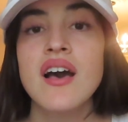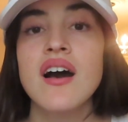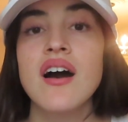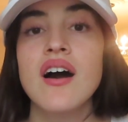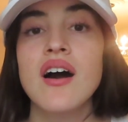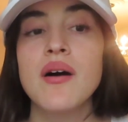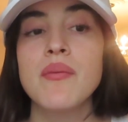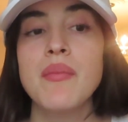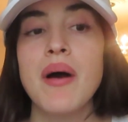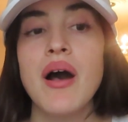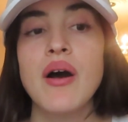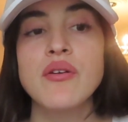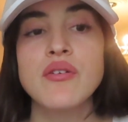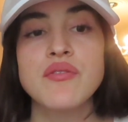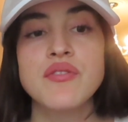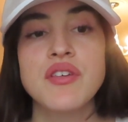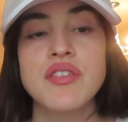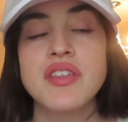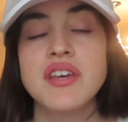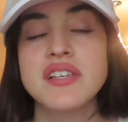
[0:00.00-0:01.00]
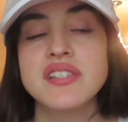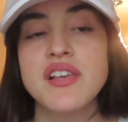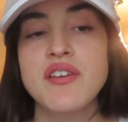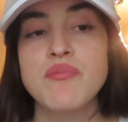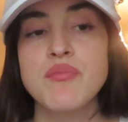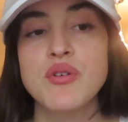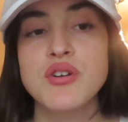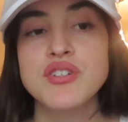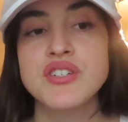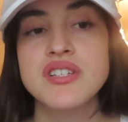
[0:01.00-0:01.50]
out of the things
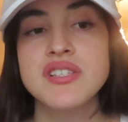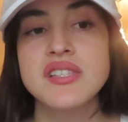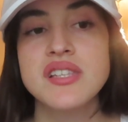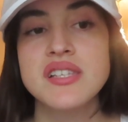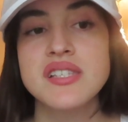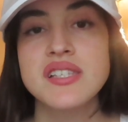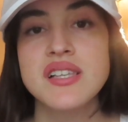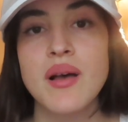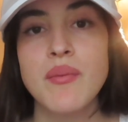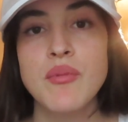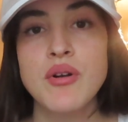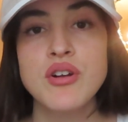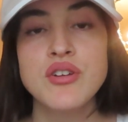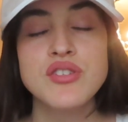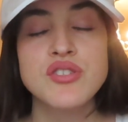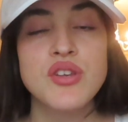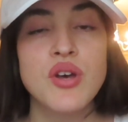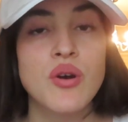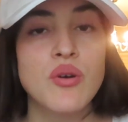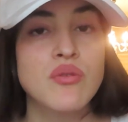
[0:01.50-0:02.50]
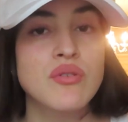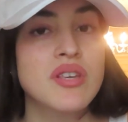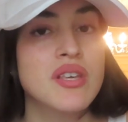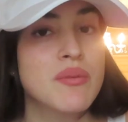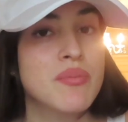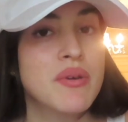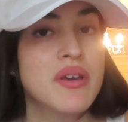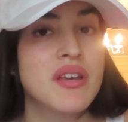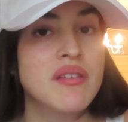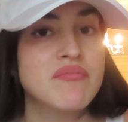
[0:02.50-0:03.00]
I've purchased this summer, so
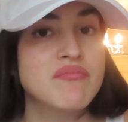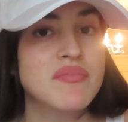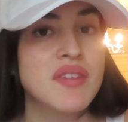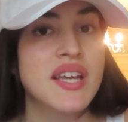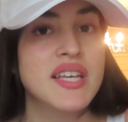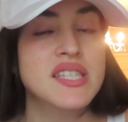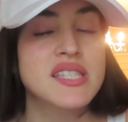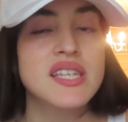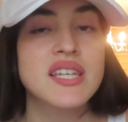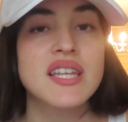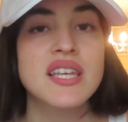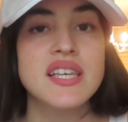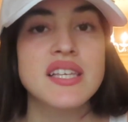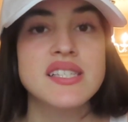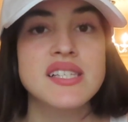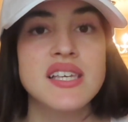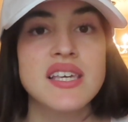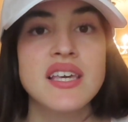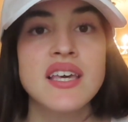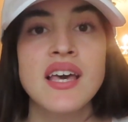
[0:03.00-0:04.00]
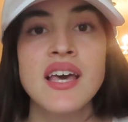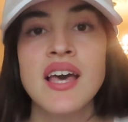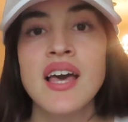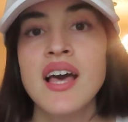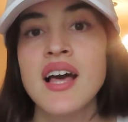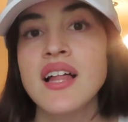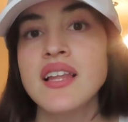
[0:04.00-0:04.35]
keep it nice and easy.